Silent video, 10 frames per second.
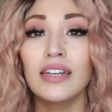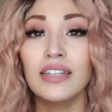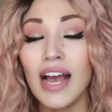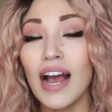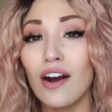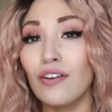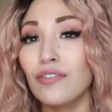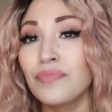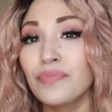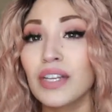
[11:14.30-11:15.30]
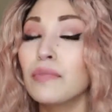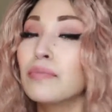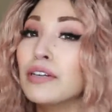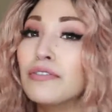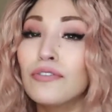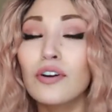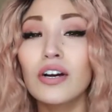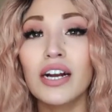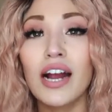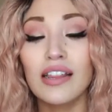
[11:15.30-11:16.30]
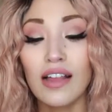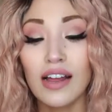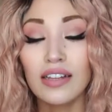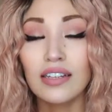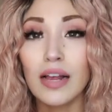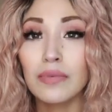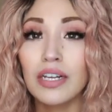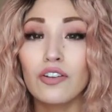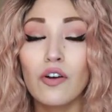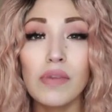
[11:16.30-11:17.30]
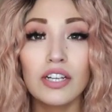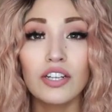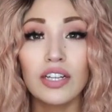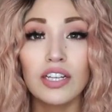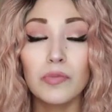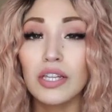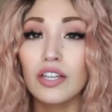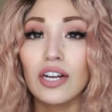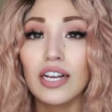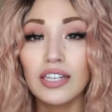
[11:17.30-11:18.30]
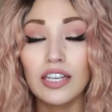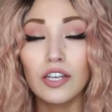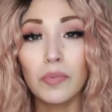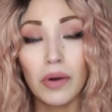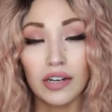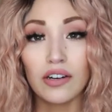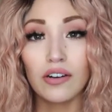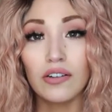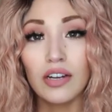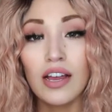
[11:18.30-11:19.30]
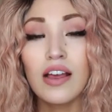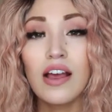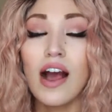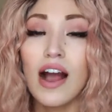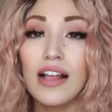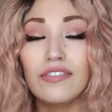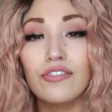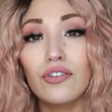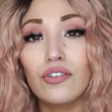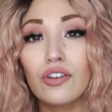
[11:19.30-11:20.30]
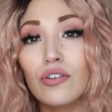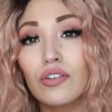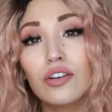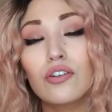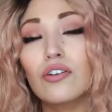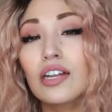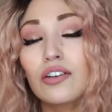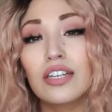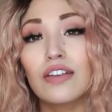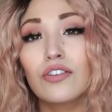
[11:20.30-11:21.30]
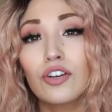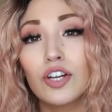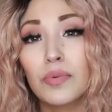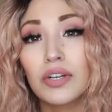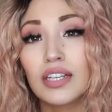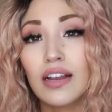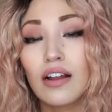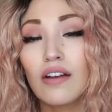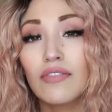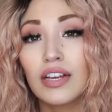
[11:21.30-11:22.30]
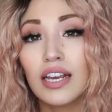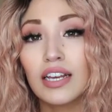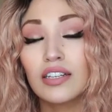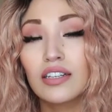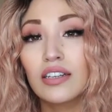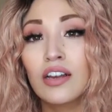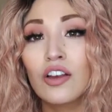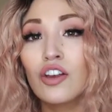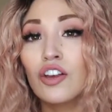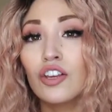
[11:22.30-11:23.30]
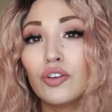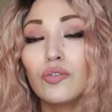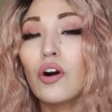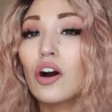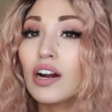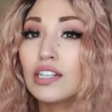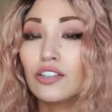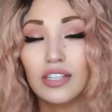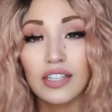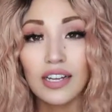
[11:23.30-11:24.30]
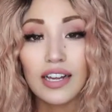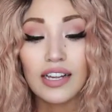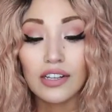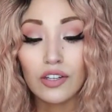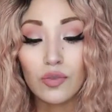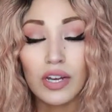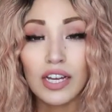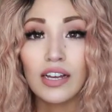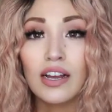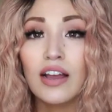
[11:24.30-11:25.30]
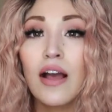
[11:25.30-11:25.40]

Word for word: Now, before, I, a lot of the times I don't mention this, but there is a coupon code. And if you use the code Nikole, it'll save you 30% off in case you are interested in this wig.